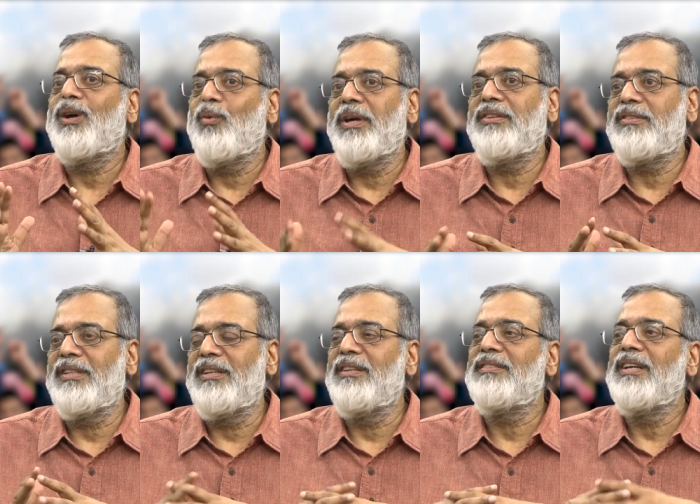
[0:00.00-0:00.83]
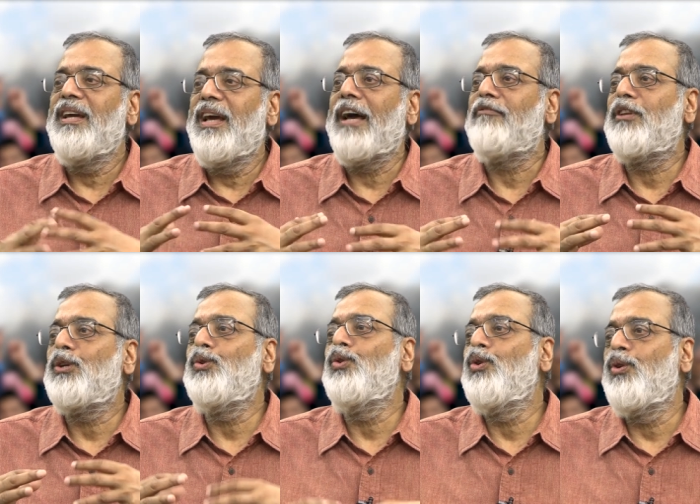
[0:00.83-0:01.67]
The question is, have the
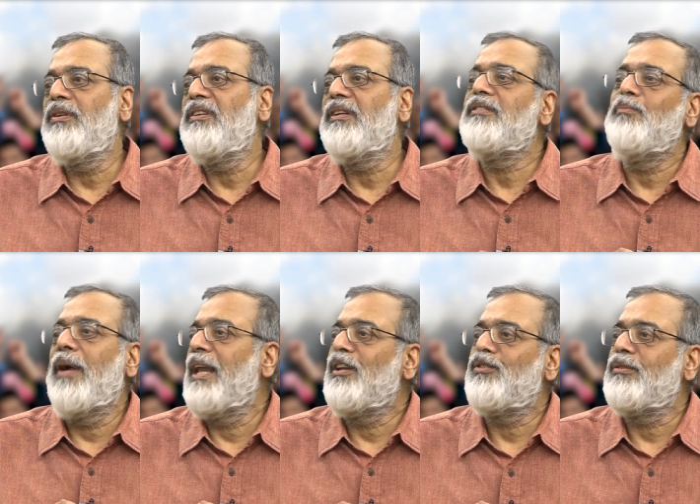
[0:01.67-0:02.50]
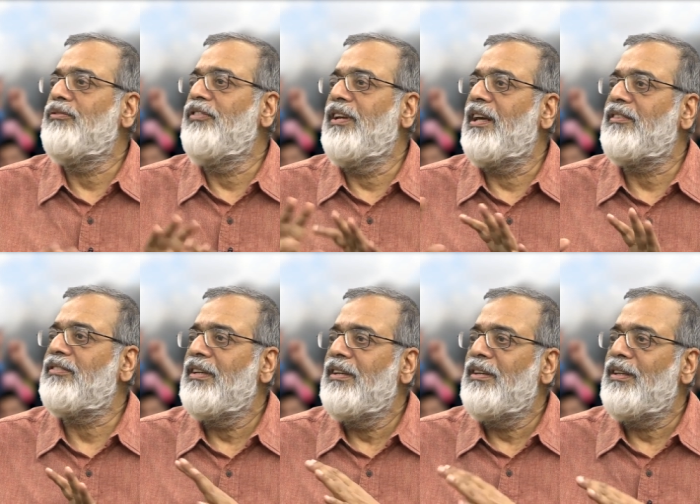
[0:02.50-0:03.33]
two Koreas managed to finesse
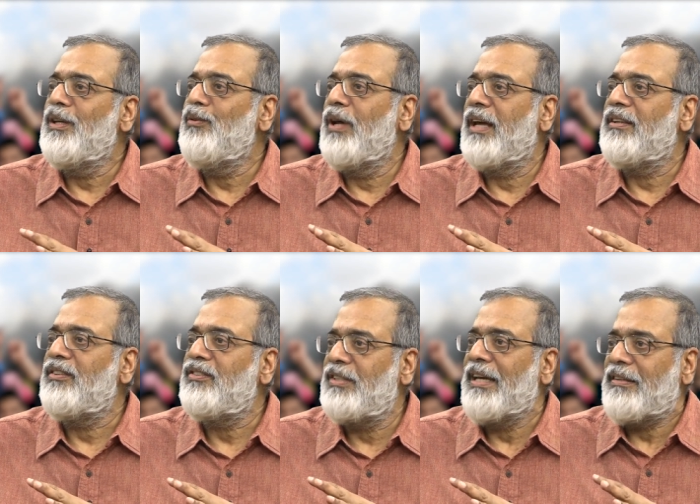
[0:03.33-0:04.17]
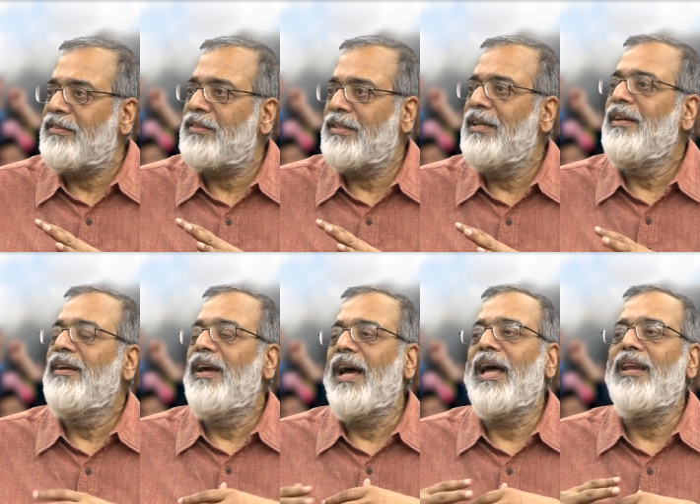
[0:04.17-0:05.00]
the United States?
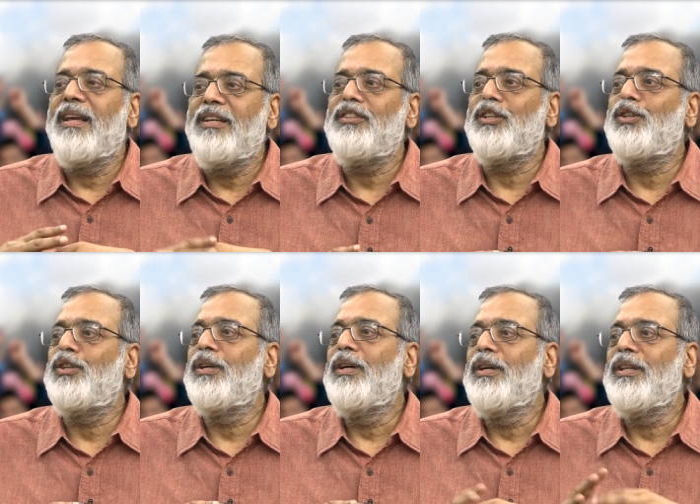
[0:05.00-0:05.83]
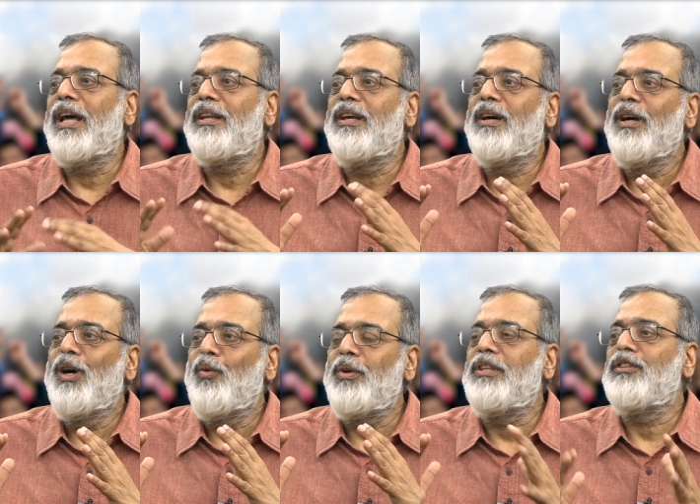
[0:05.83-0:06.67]
And is it that
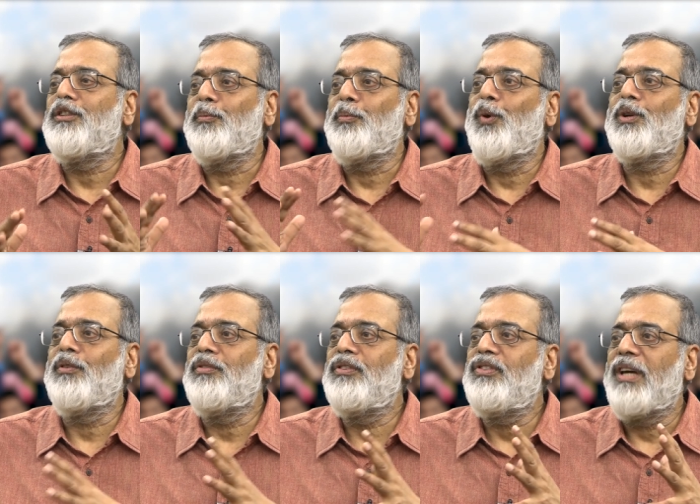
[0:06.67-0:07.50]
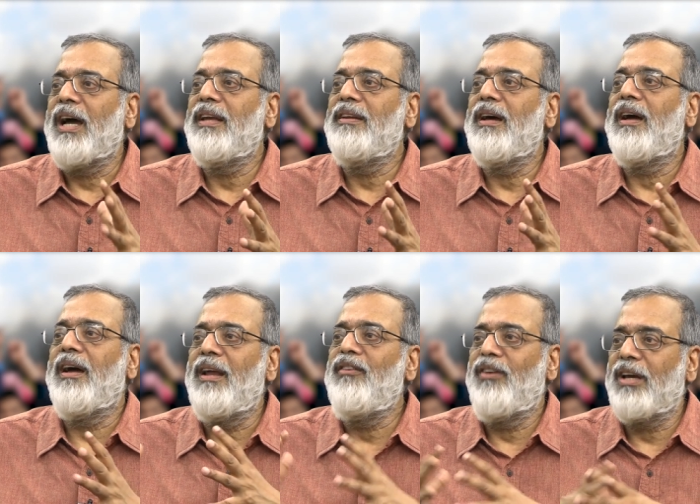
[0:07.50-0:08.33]
with the support of China
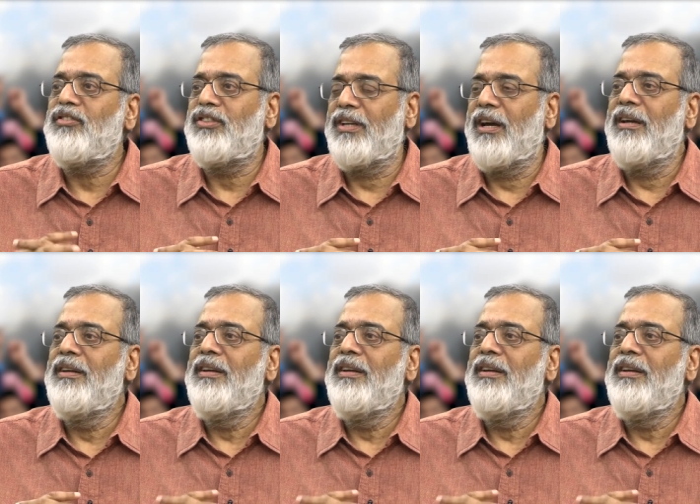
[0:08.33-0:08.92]
and Russia,